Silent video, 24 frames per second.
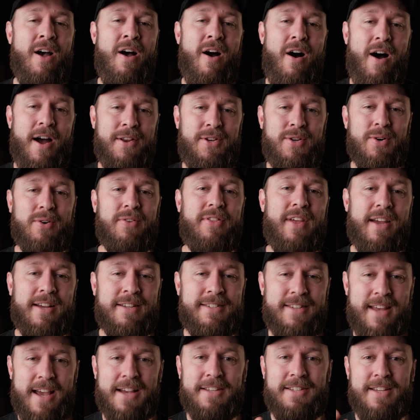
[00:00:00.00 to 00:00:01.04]
I took the
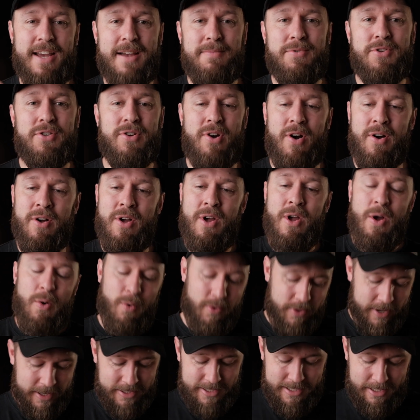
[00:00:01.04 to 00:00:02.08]
exact same shot
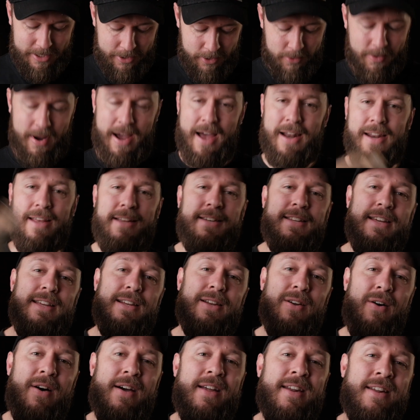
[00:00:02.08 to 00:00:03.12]
with this little LED
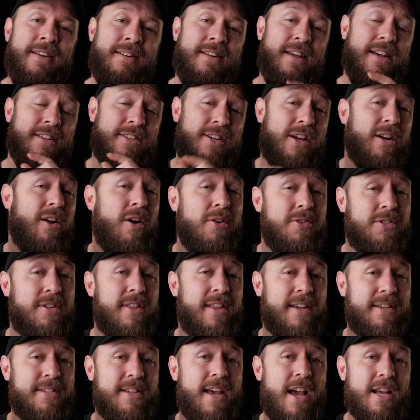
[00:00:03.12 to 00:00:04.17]
light and as close to
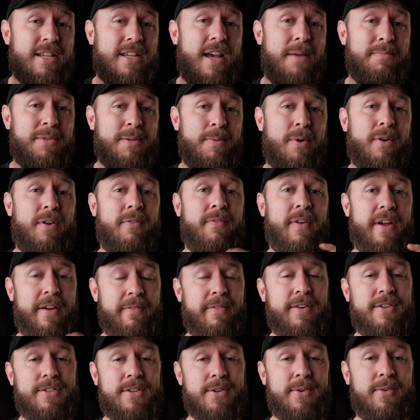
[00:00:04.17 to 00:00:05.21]
the exact same spot of
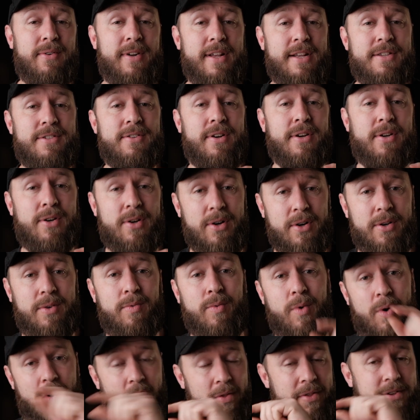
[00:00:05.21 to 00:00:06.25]
every single lens I could,
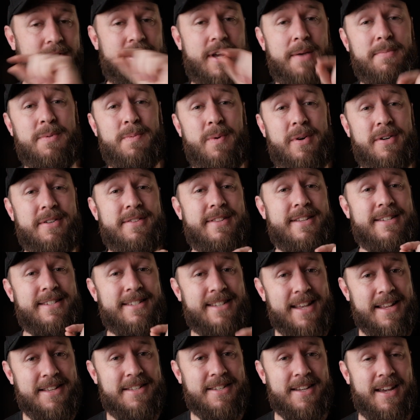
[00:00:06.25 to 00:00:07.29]
well, on the same spot as the
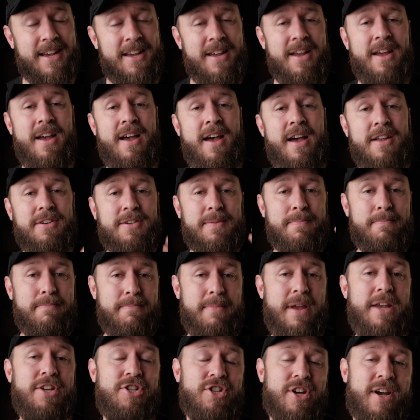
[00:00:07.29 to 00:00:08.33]
sensor, to
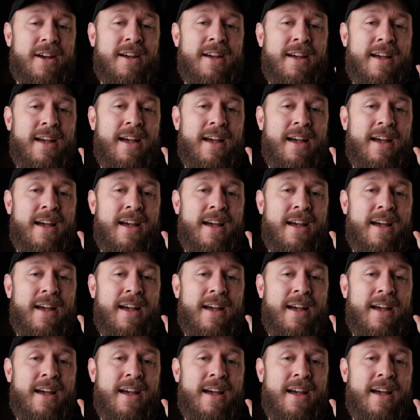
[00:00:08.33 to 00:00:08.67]
measure